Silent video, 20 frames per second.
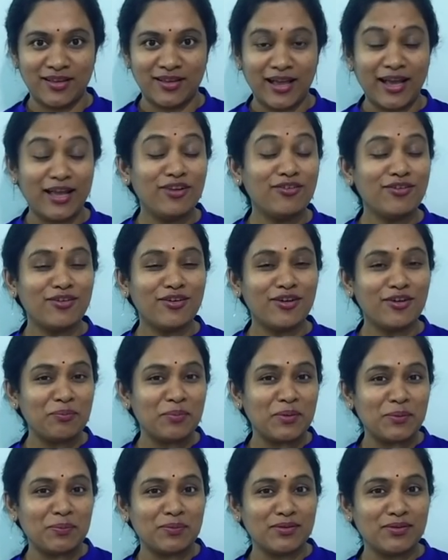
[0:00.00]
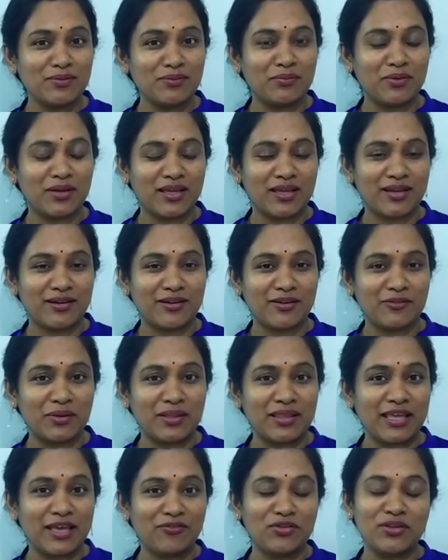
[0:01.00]
I know a lot of people where when
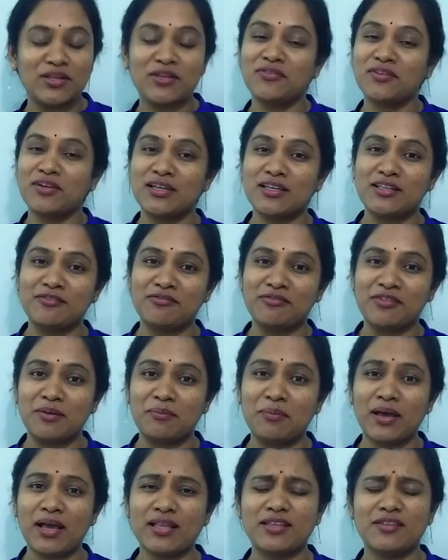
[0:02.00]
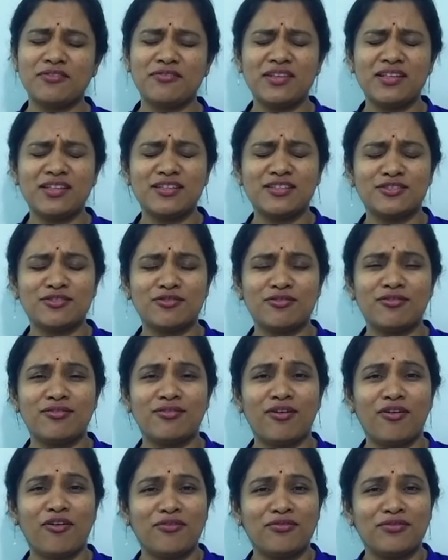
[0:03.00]
they have to give critical feedback, they feel so
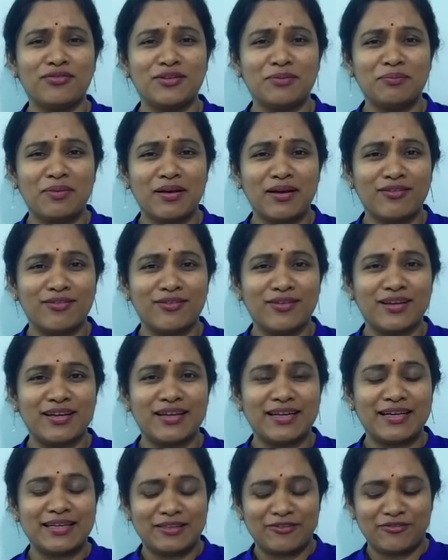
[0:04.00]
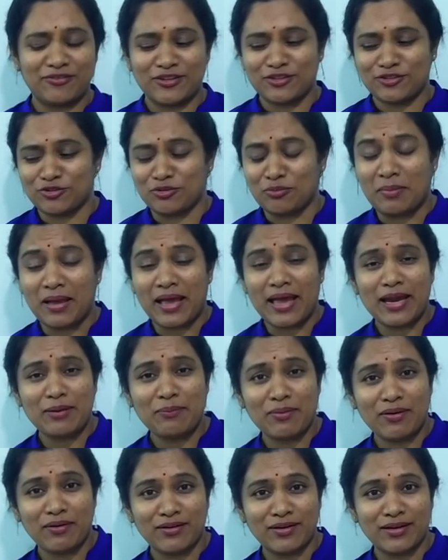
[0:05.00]
awful about it. They feel so bad
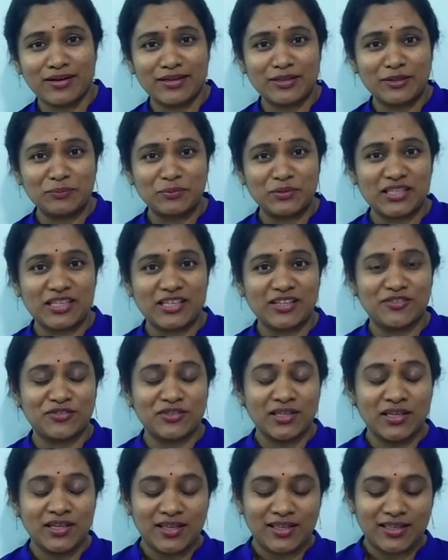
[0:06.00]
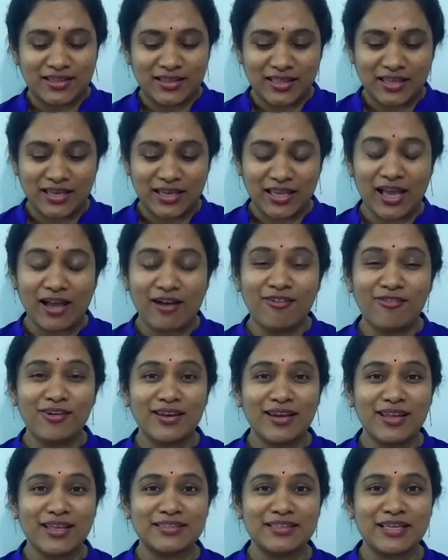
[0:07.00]
about it themselves. They're like, how
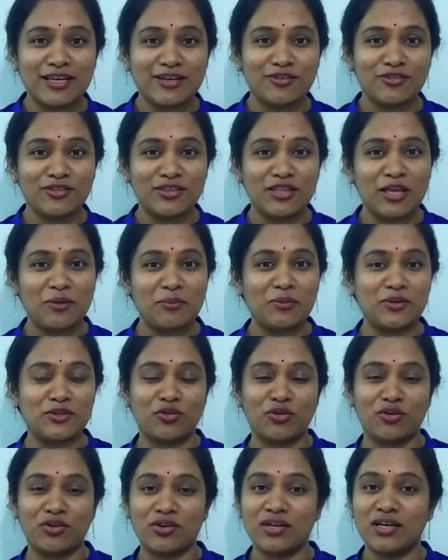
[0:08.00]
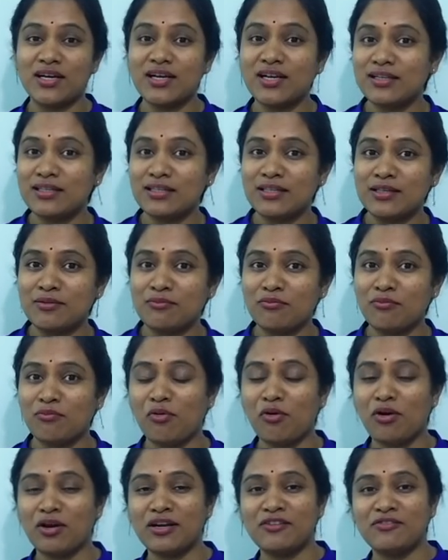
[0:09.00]
can I say it to them? It's going to hurt them.
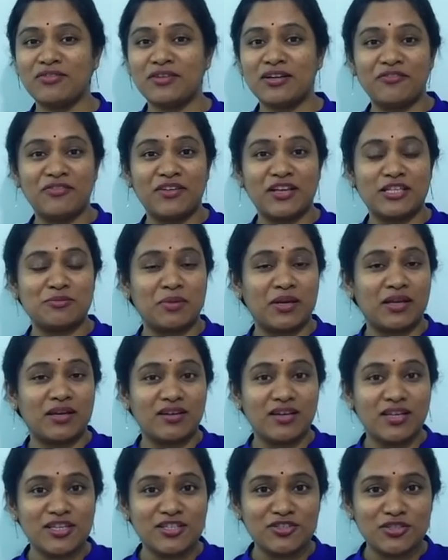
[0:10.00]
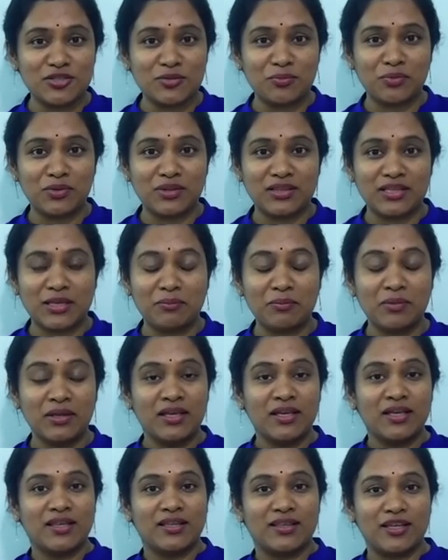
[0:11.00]
What if it affects my relationship with
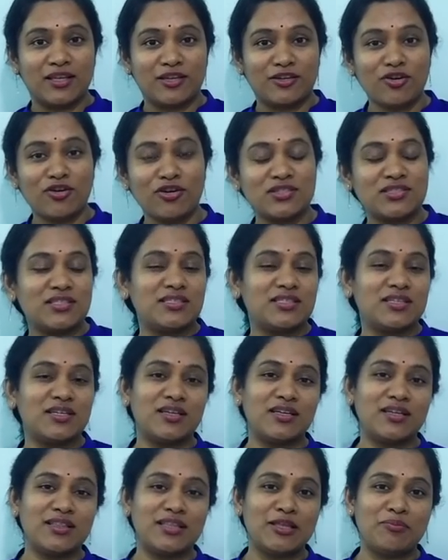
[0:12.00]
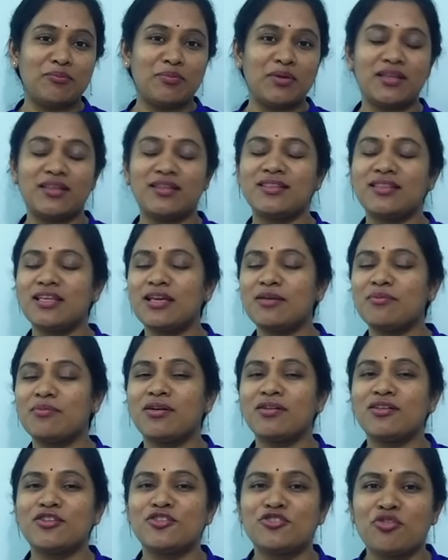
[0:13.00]
them? They toss and turn in their bed. They think
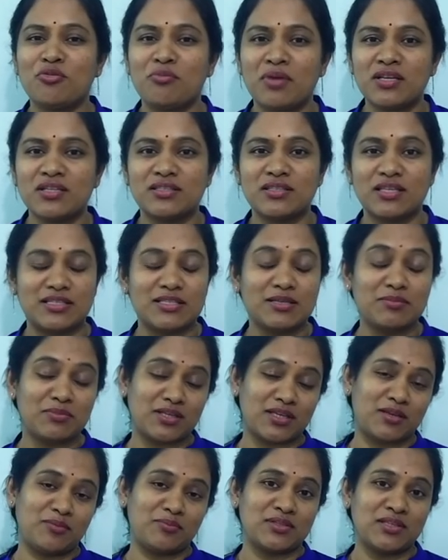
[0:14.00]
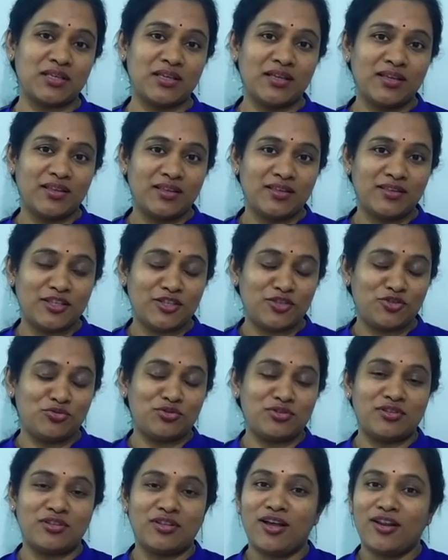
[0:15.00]
about it so much that sometimes they
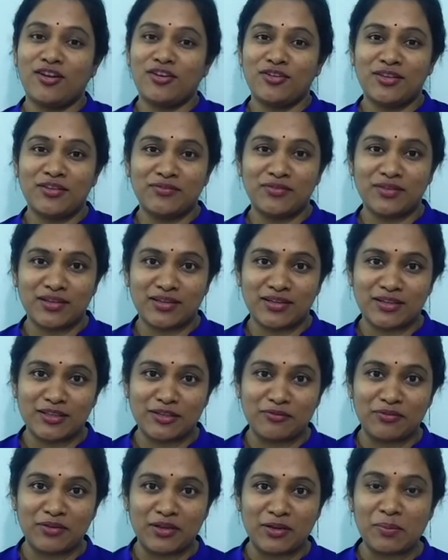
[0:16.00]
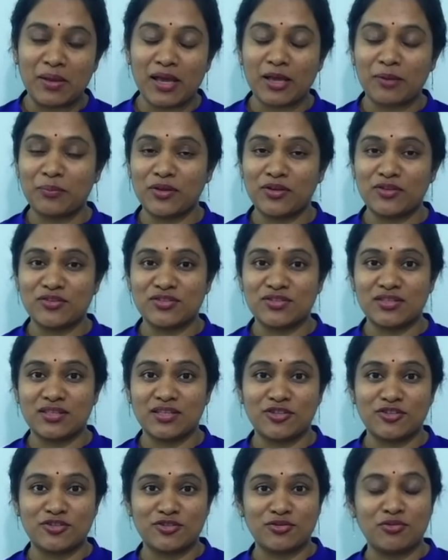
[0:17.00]
choose not to give the critical feedback because
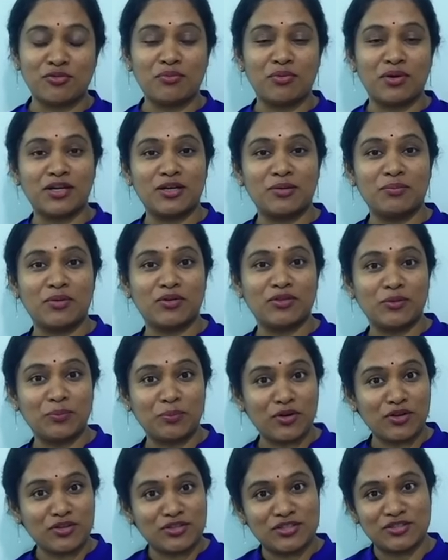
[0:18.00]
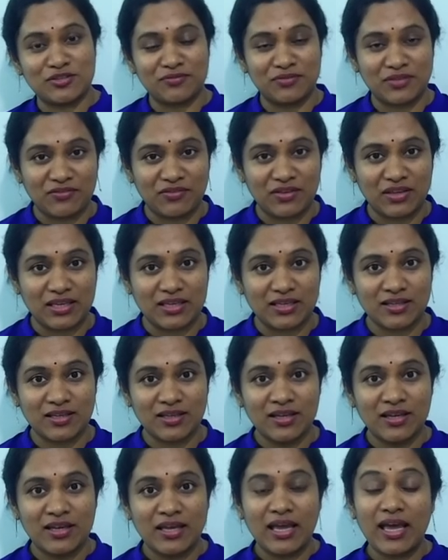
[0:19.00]
they're so worried about the process of giving it.
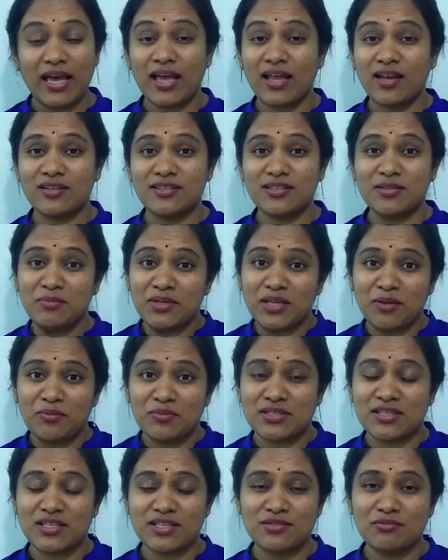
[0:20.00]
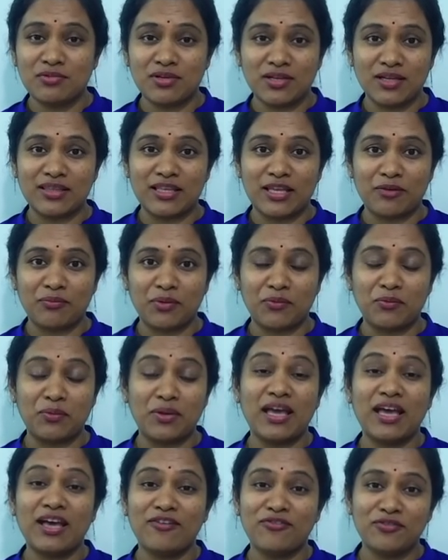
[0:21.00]
And sometimes it doesn't work that way. We
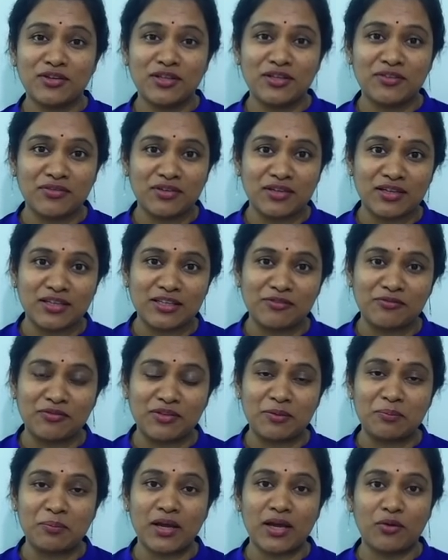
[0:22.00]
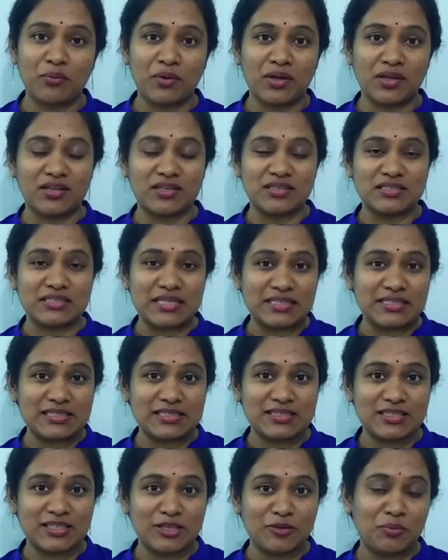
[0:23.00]
have to give critical feedback where it is
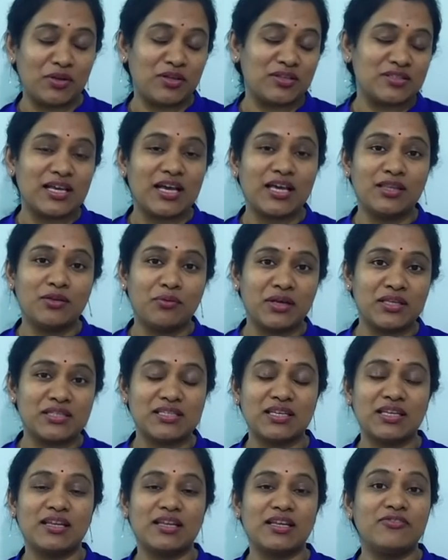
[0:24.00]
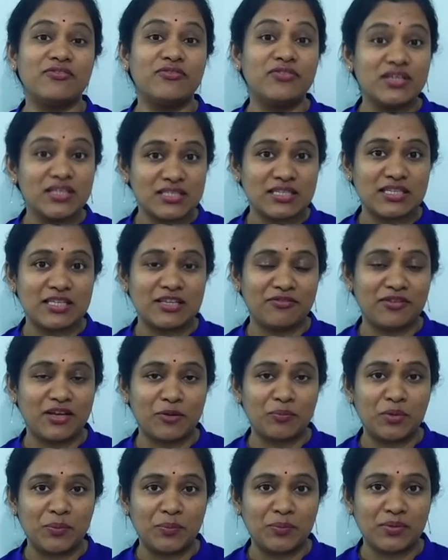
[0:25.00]
necessary because otherwise it can adversely
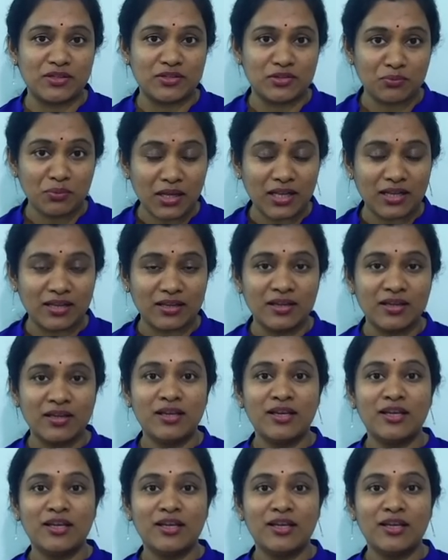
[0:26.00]
affect people as well.